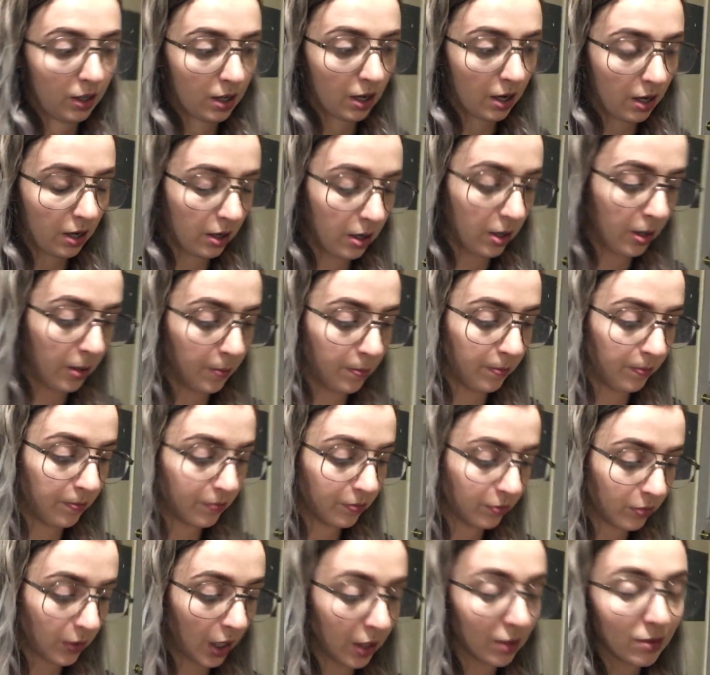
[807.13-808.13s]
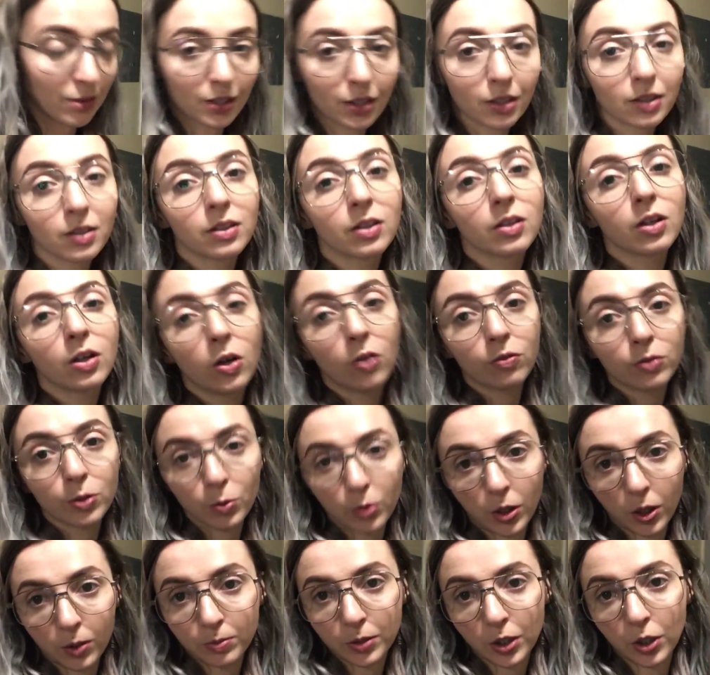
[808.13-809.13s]
Um, I did get a little
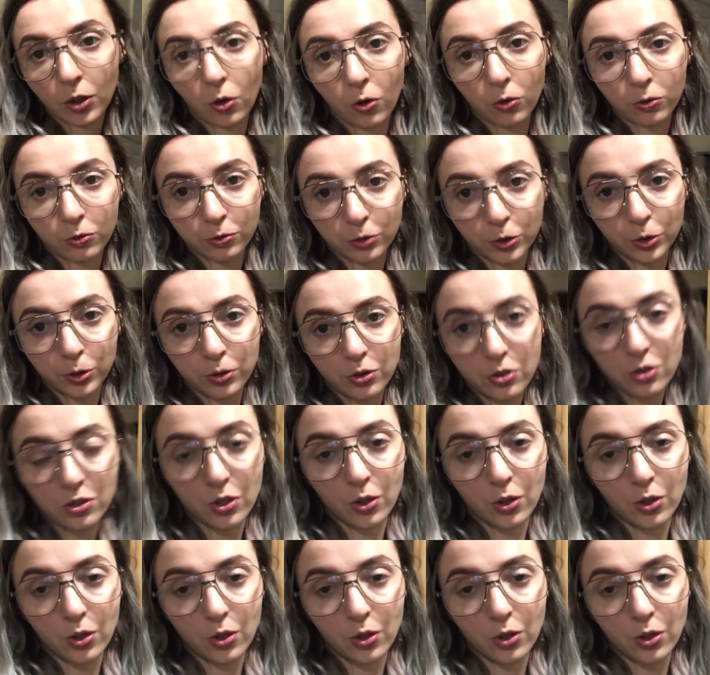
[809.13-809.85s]
overwhelmed at Whole Foods,